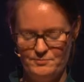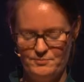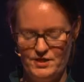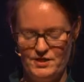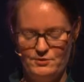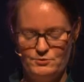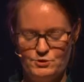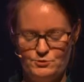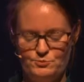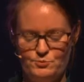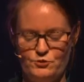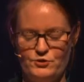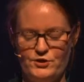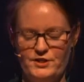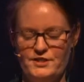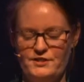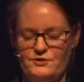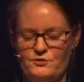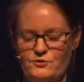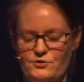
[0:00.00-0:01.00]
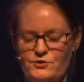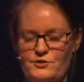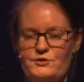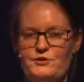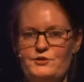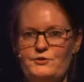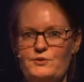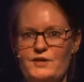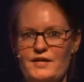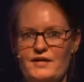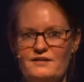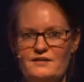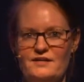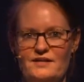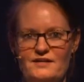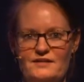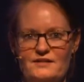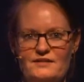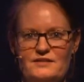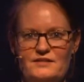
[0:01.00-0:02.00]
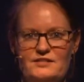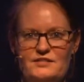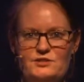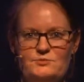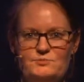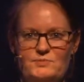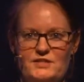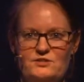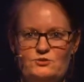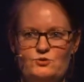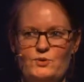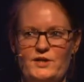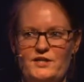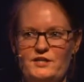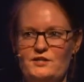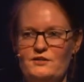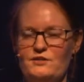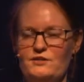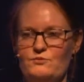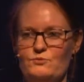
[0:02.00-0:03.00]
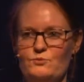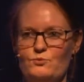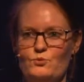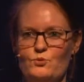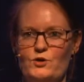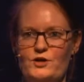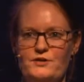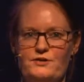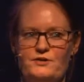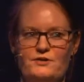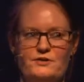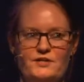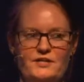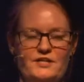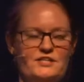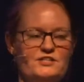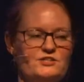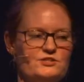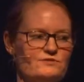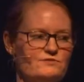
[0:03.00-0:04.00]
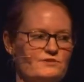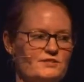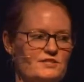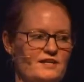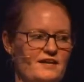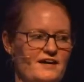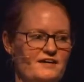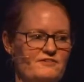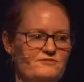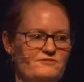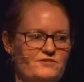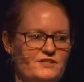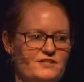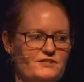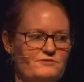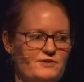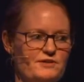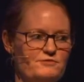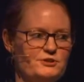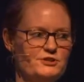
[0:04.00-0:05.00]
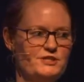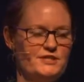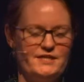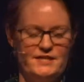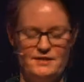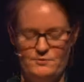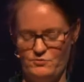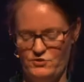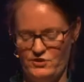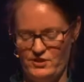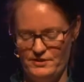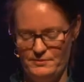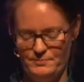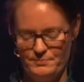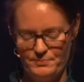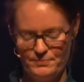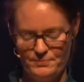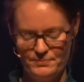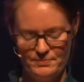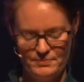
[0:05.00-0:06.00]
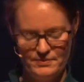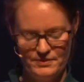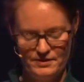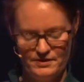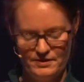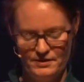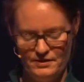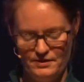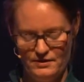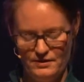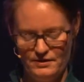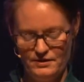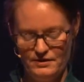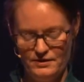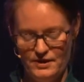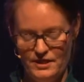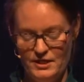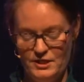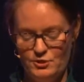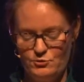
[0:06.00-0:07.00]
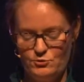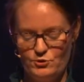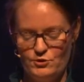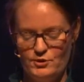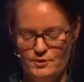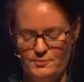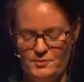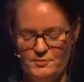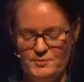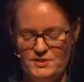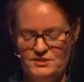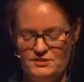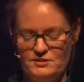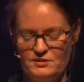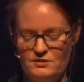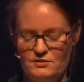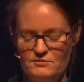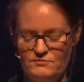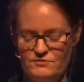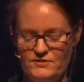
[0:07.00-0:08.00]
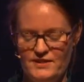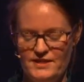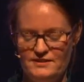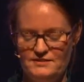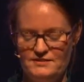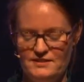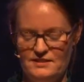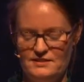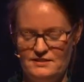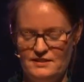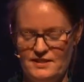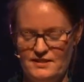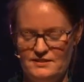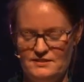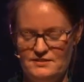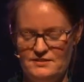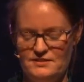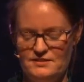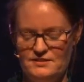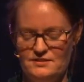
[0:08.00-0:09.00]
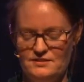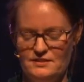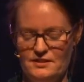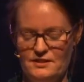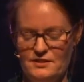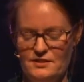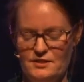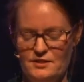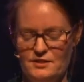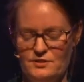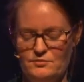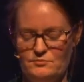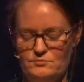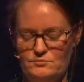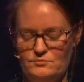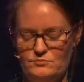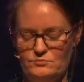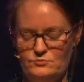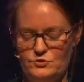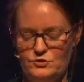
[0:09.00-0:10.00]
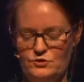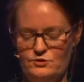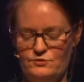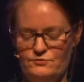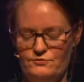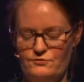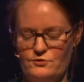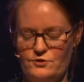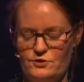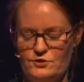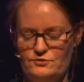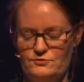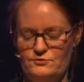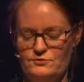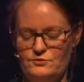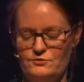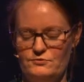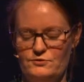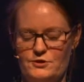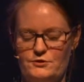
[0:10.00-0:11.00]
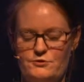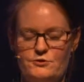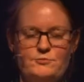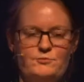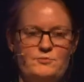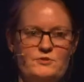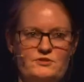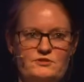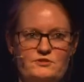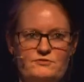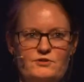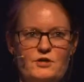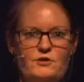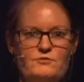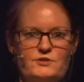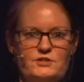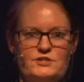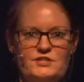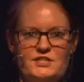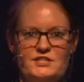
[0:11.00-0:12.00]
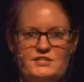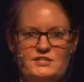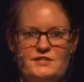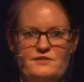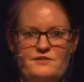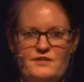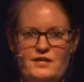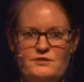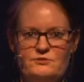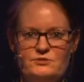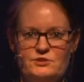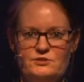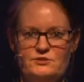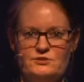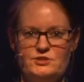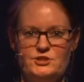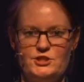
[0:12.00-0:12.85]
He was born in northern Uganda, and he spent 21 years of his life in a refugee camp there. And he grew up amidst the conflict that led to the forceful recruitment of over 60,000